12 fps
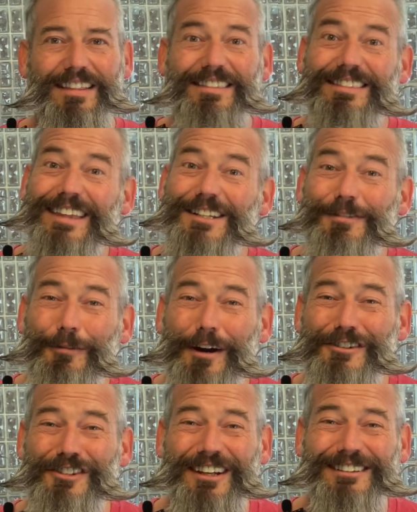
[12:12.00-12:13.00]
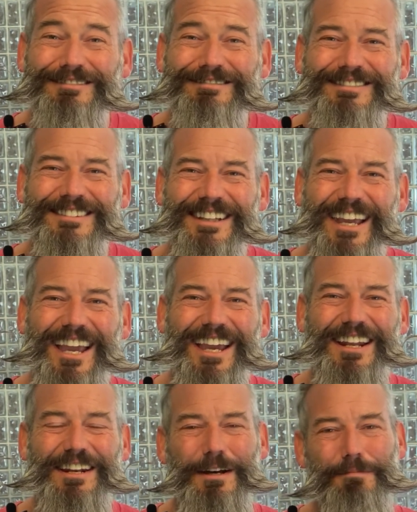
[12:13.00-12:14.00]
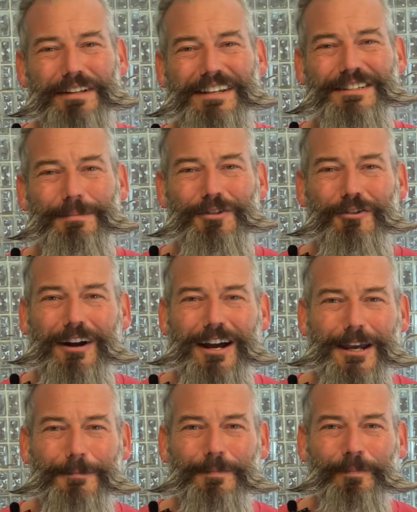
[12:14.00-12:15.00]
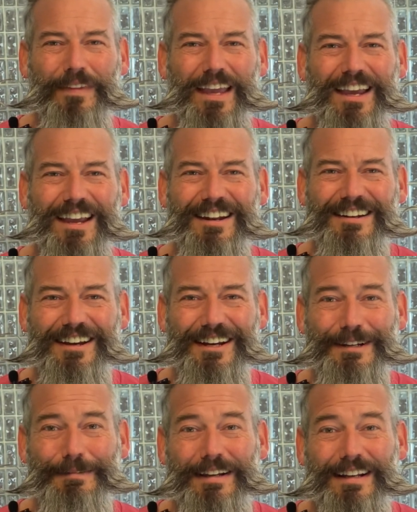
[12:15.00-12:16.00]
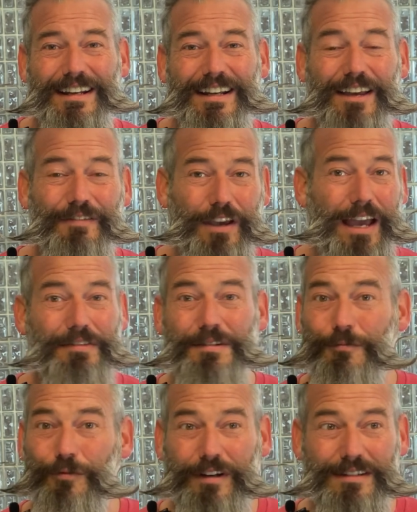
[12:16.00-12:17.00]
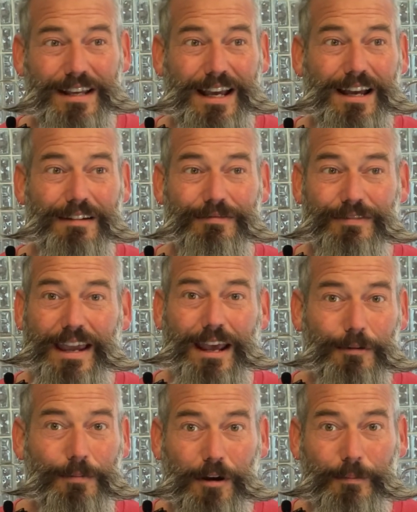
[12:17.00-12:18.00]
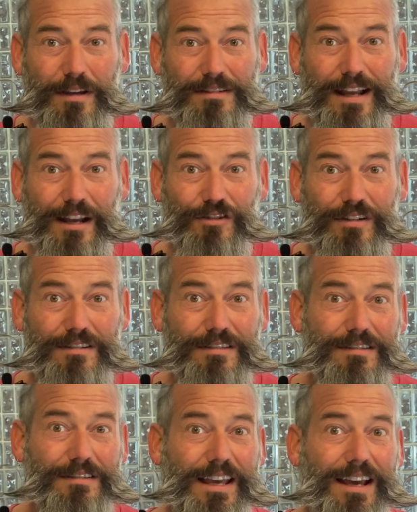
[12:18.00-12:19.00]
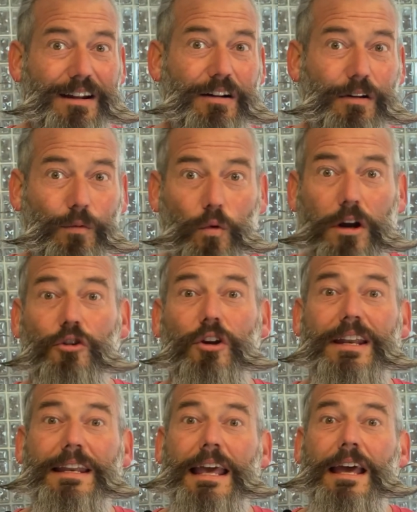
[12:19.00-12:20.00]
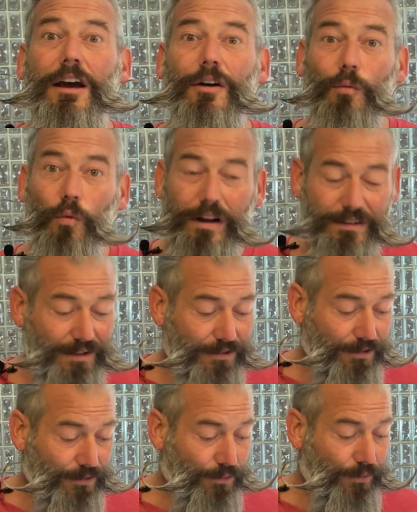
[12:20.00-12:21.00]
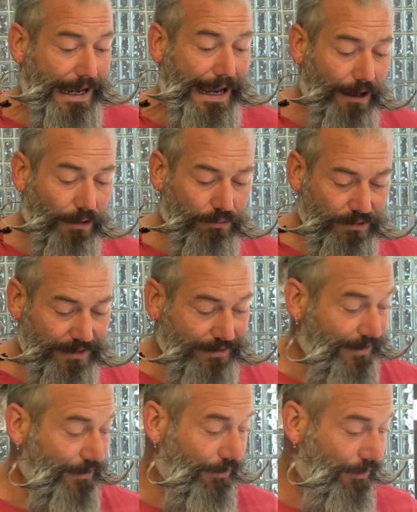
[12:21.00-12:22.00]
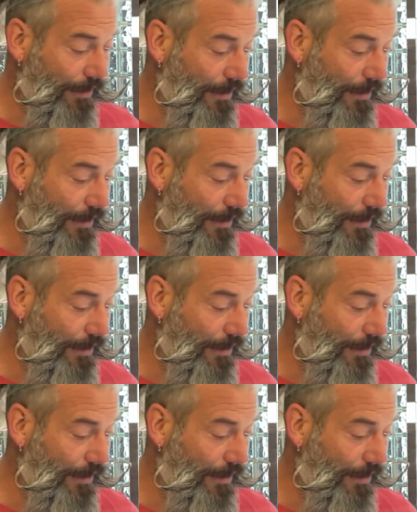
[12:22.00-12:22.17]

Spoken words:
Thanks for watching, and please subscribe. And if you have some friends that have handlebar mustaches that are wondering what to do, how to deal